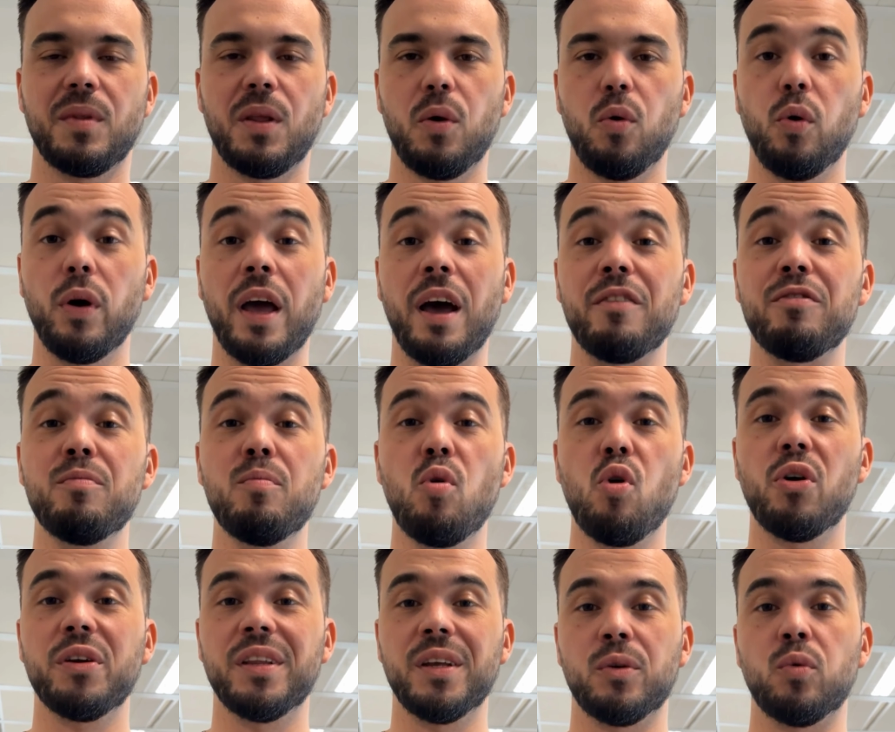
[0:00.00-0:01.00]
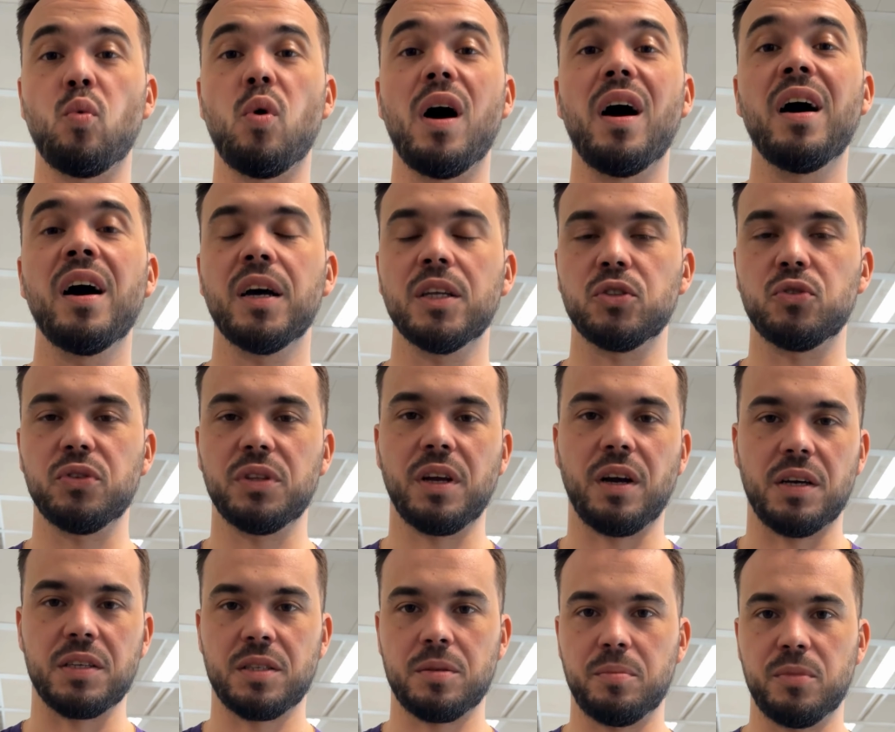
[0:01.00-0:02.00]
We have more than 100
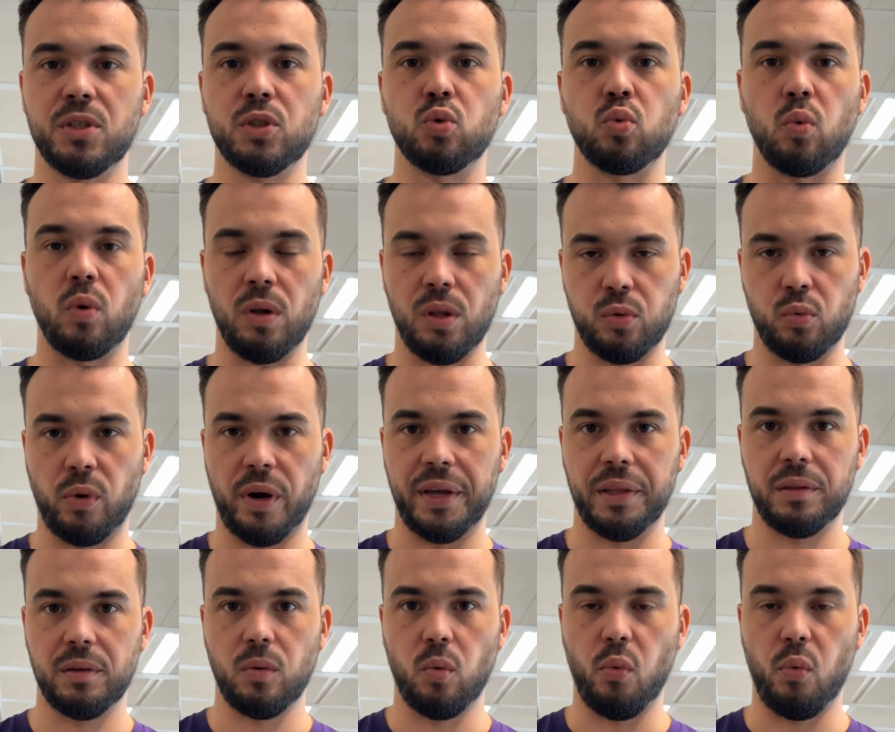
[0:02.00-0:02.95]
customers worldwide.